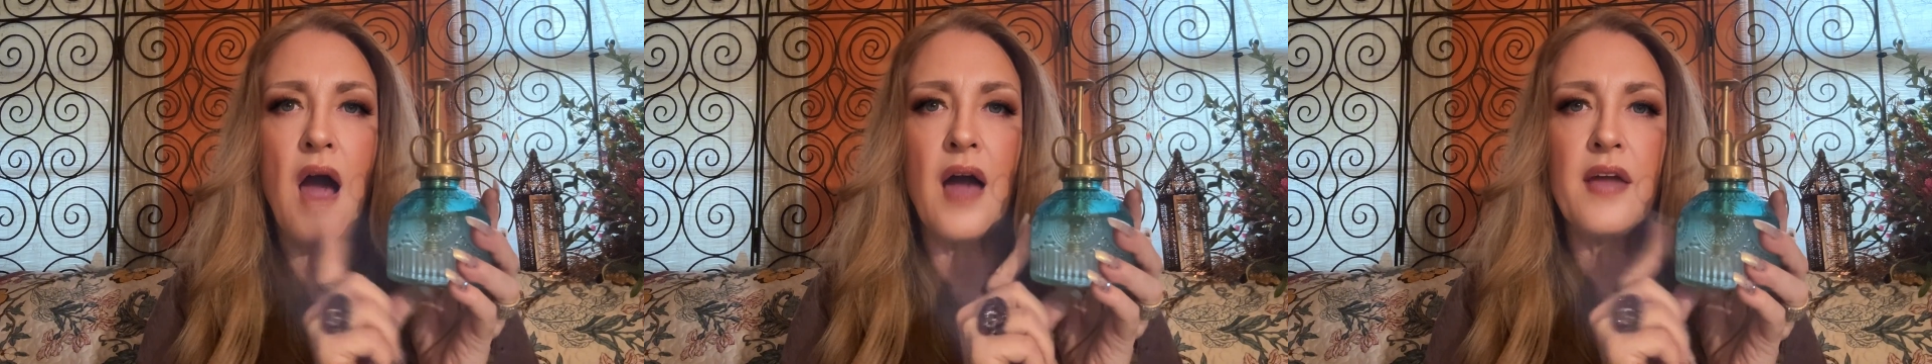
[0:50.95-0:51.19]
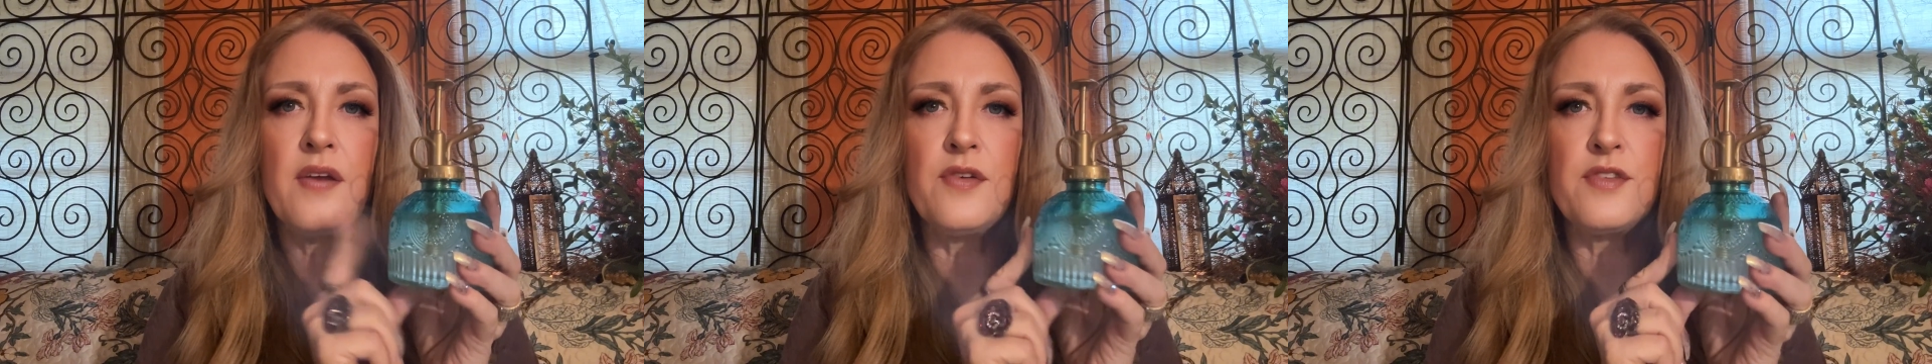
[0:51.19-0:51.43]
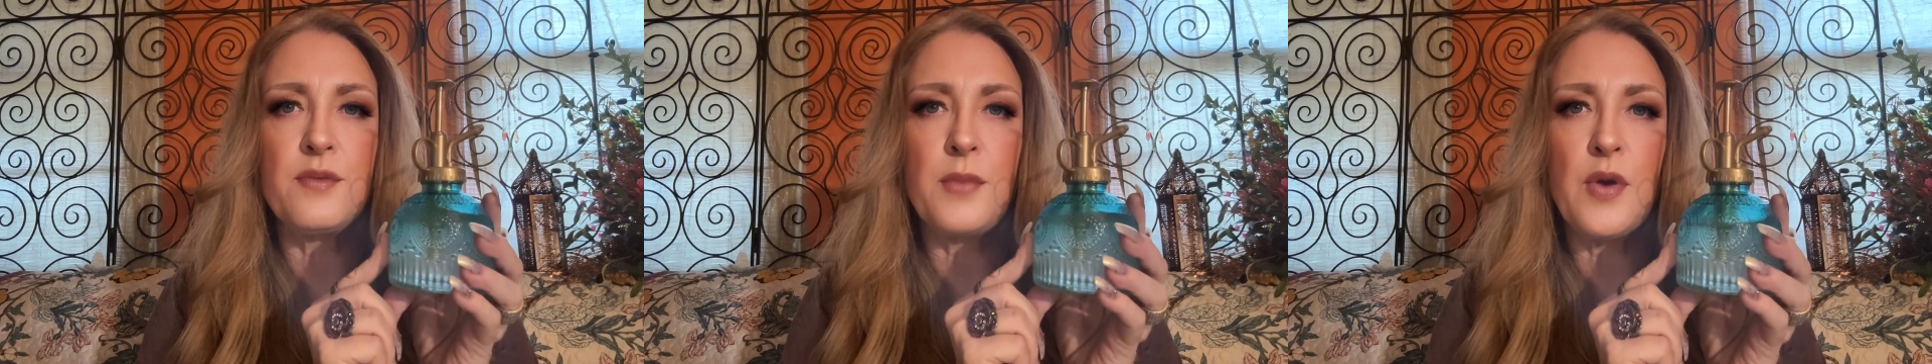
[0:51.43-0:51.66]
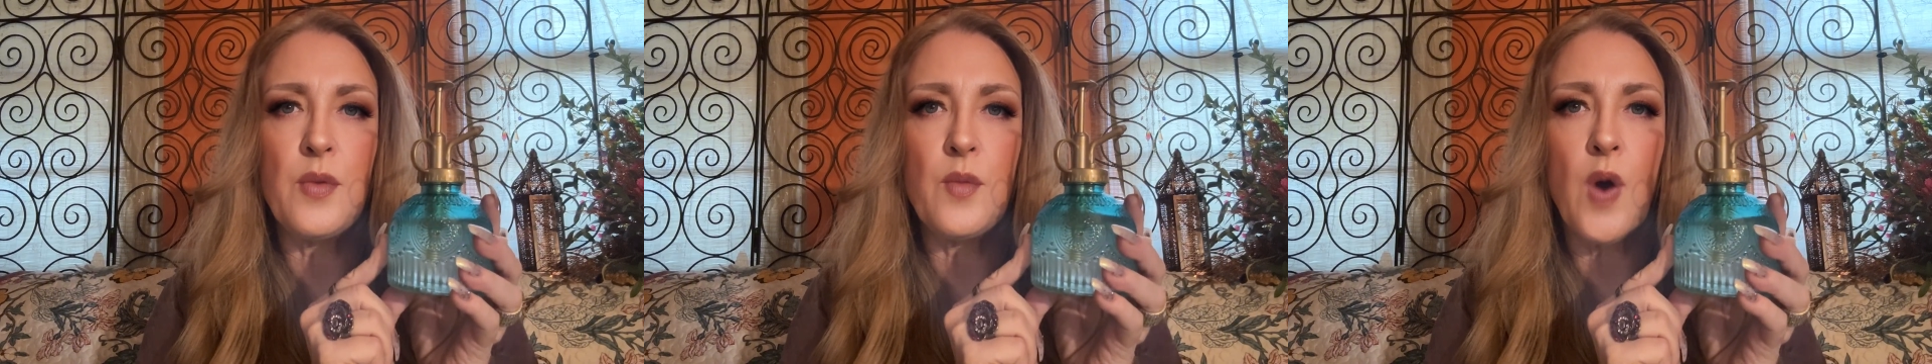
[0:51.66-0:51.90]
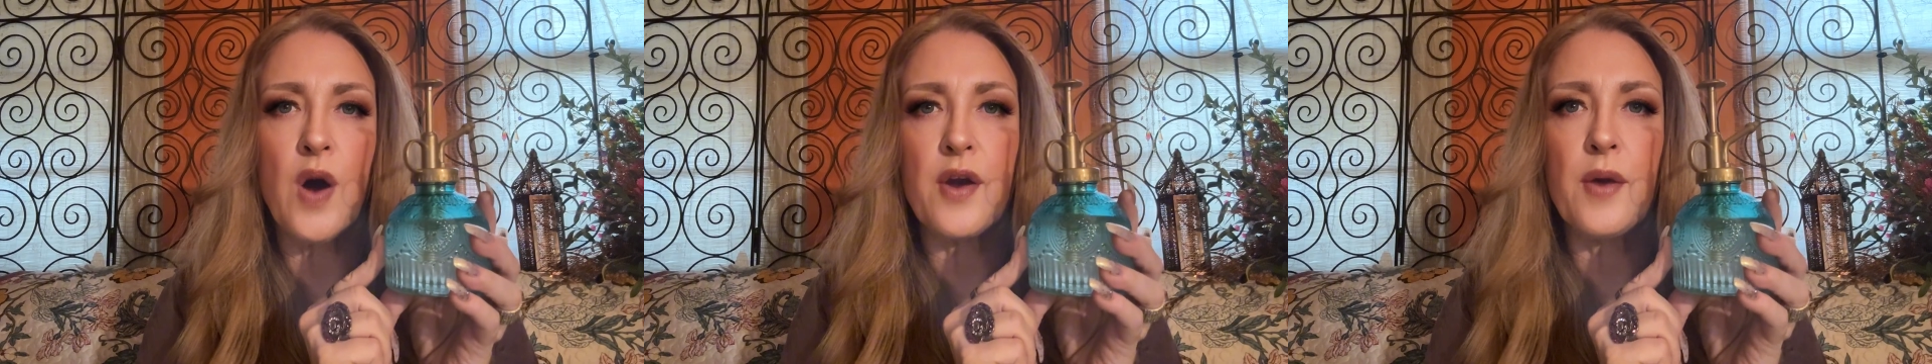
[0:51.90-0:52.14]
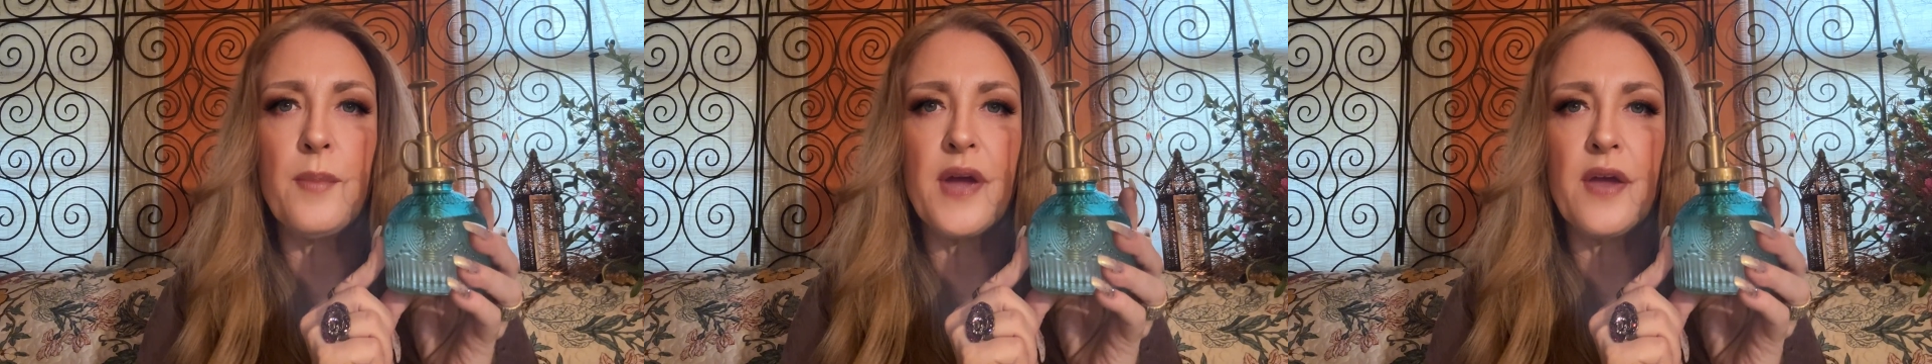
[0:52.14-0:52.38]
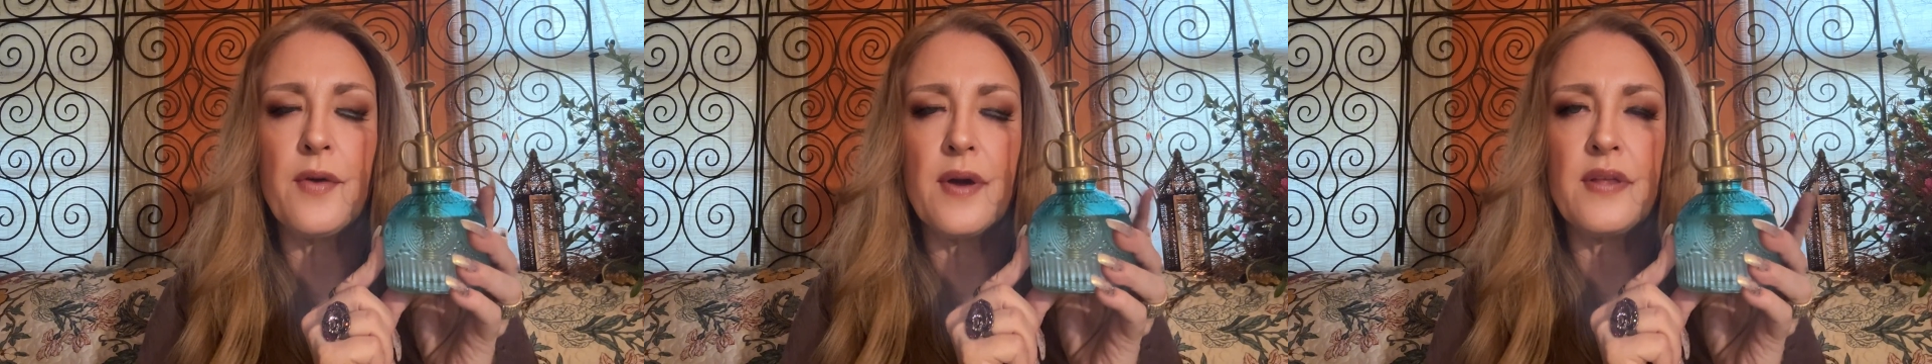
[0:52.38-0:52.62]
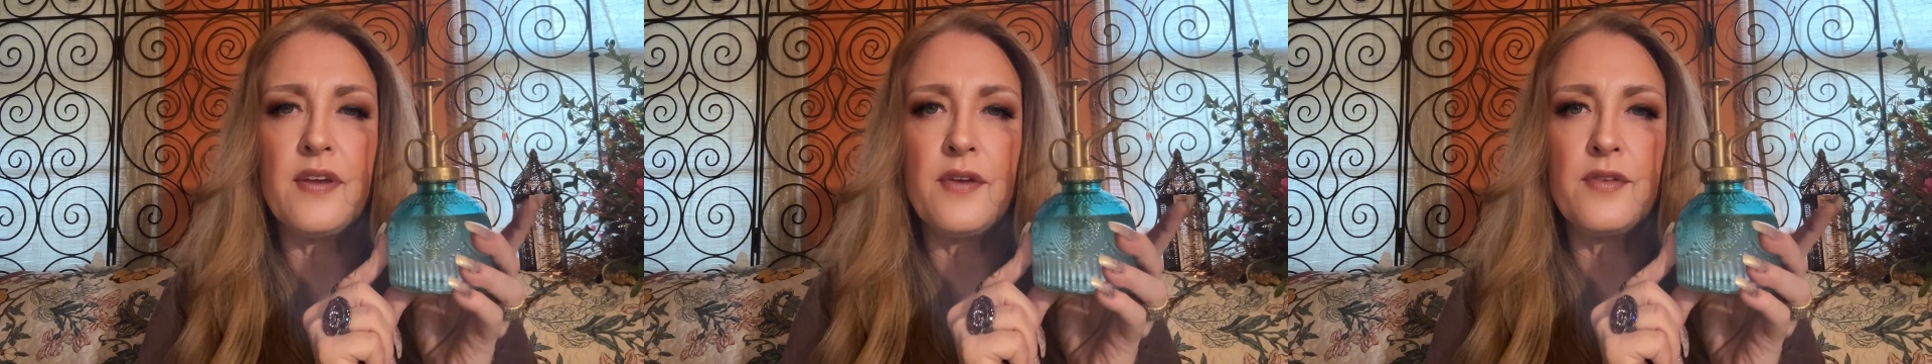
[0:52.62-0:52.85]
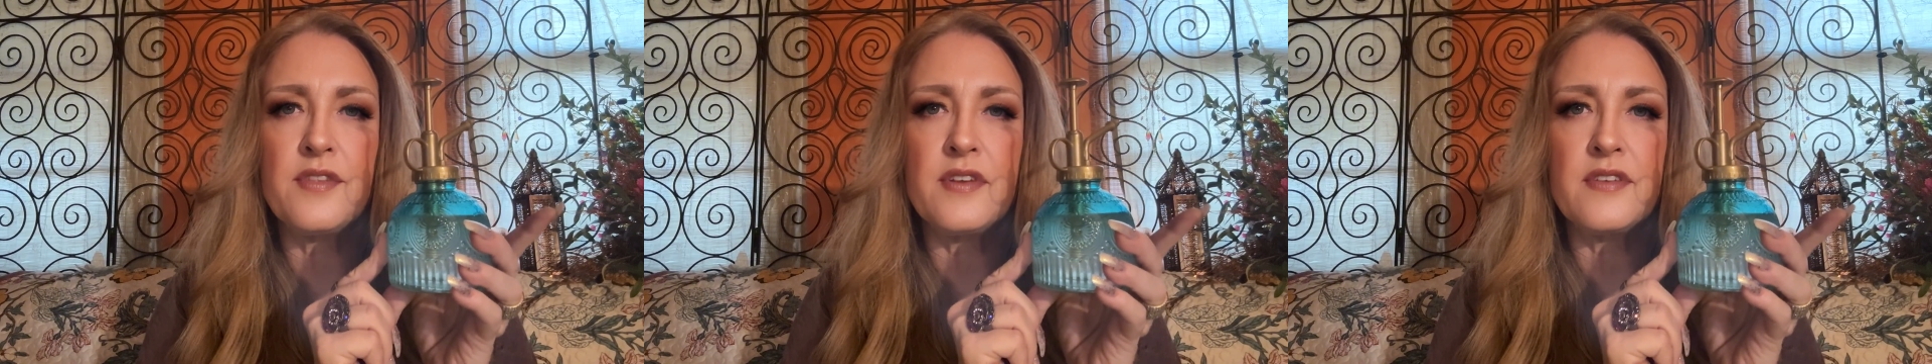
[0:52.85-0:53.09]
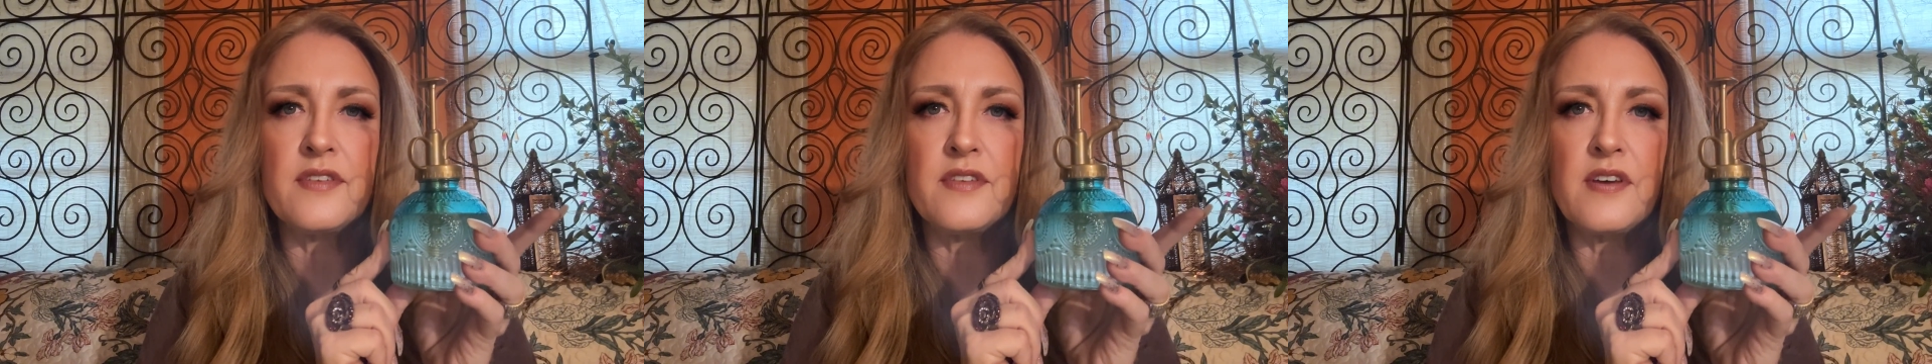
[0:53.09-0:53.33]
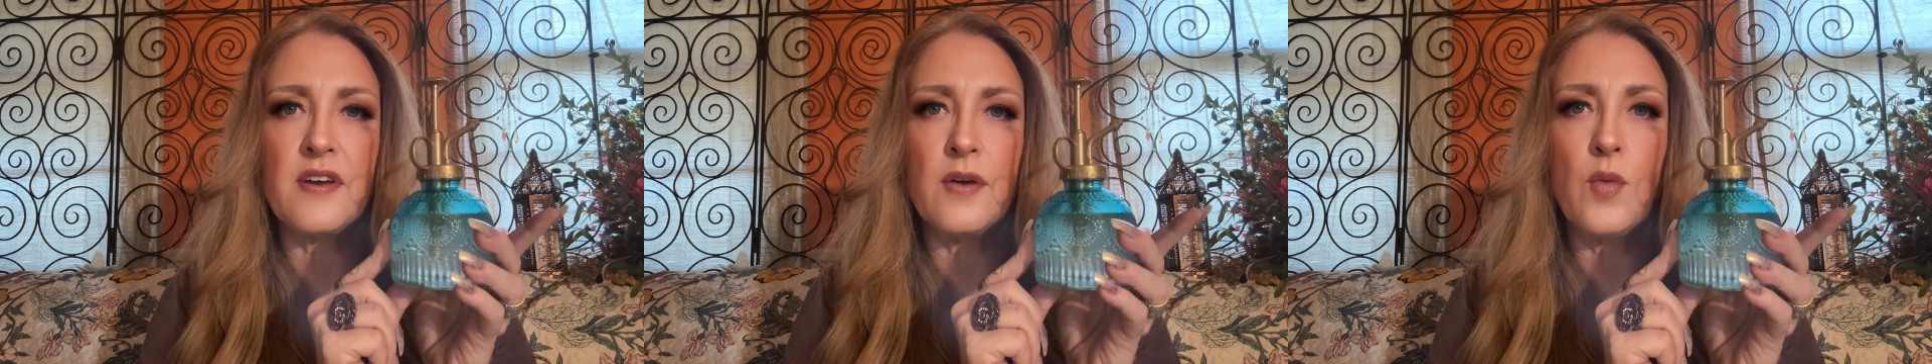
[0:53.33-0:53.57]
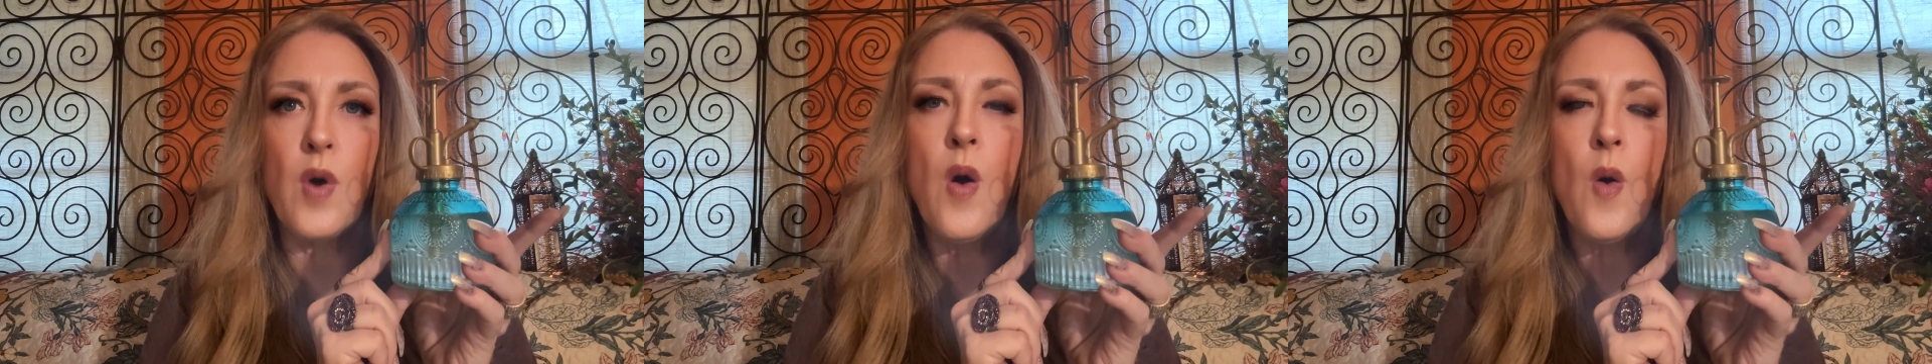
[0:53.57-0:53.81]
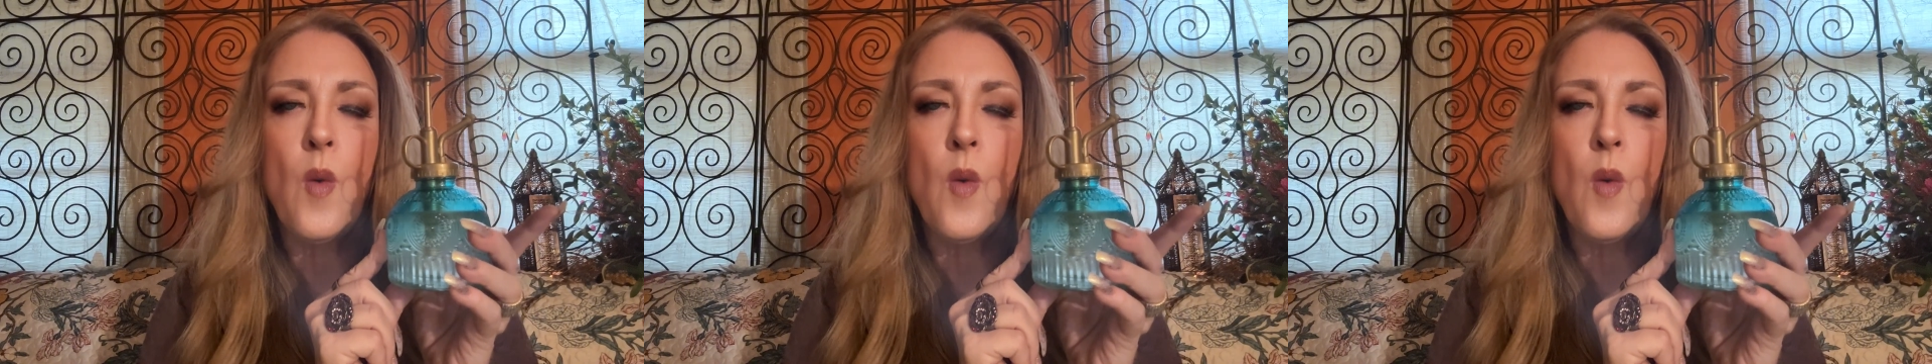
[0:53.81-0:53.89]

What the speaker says: I use moon water, but you can use distilled